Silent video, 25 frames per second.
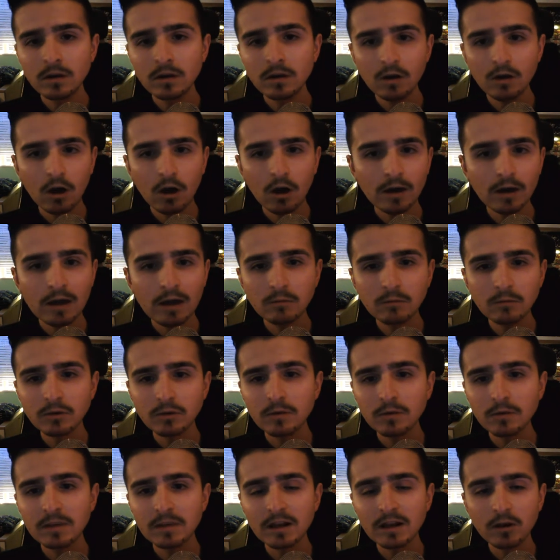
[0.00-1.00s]
hung out with
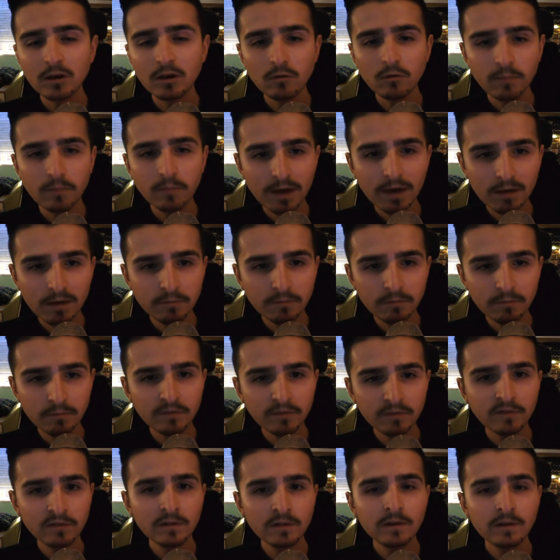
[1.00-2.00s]
them in the local pubs,